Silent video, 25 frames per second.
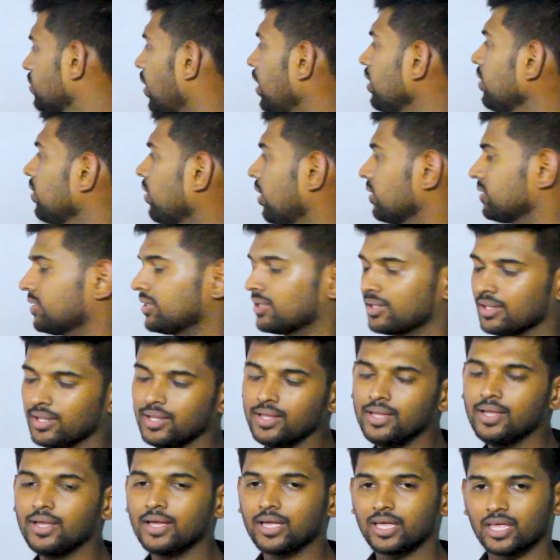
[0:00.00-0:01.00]
not crossing
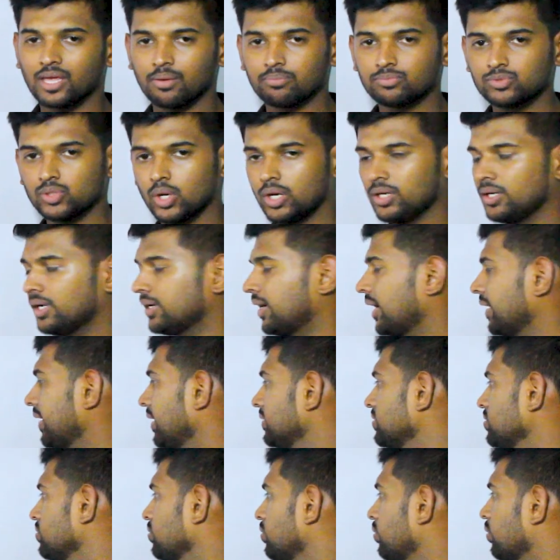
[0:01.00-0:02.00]
the hip joint and
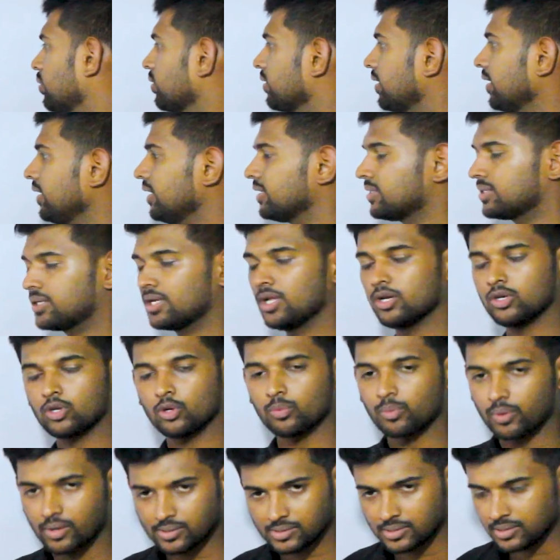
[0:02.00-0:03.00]
attaching over the scale
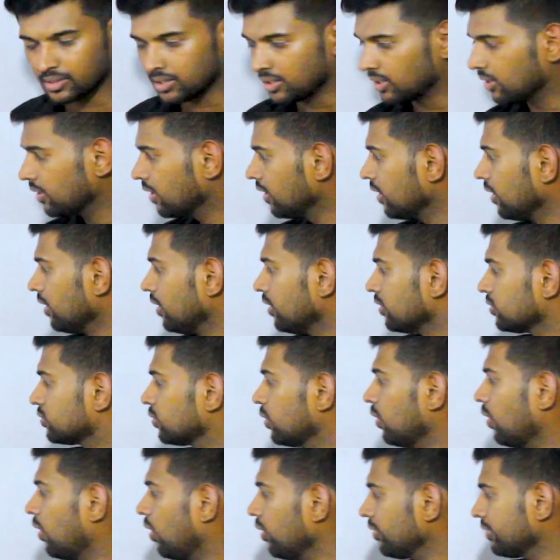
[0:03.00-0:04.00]
tuberosity.
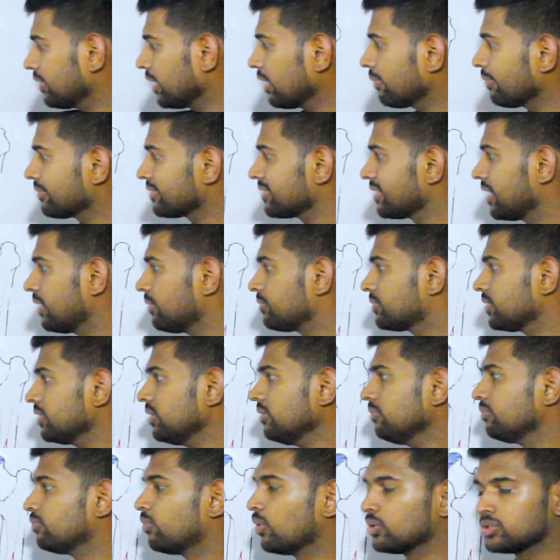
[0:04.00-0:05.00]
So all three muscles helps
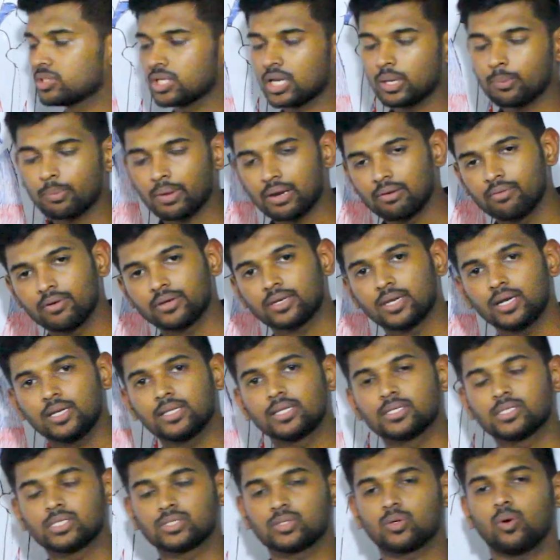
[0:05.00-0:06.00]
in posterior pelvic tilt.
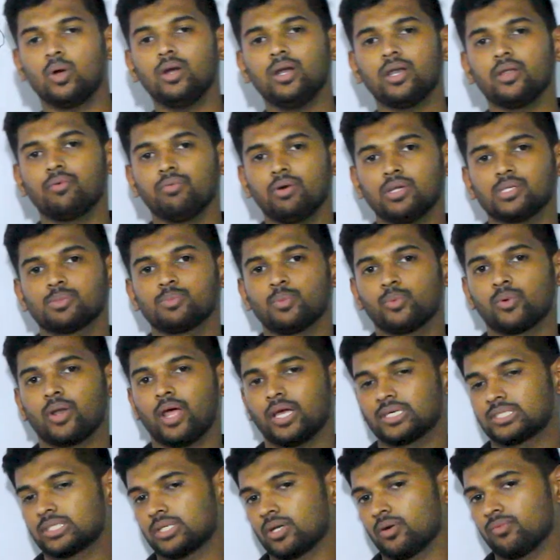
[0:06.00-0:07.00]
This is called reverse mover
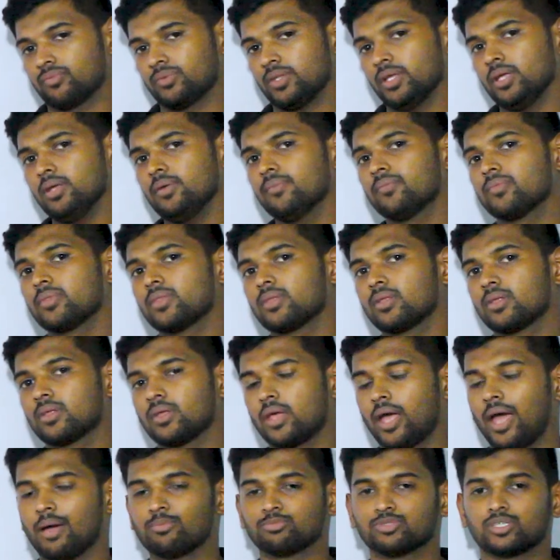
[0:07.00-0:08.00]
action of the
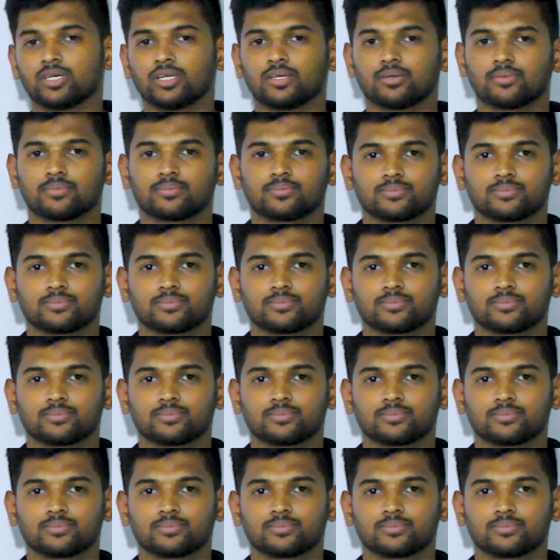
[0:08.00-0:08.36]
hamstring.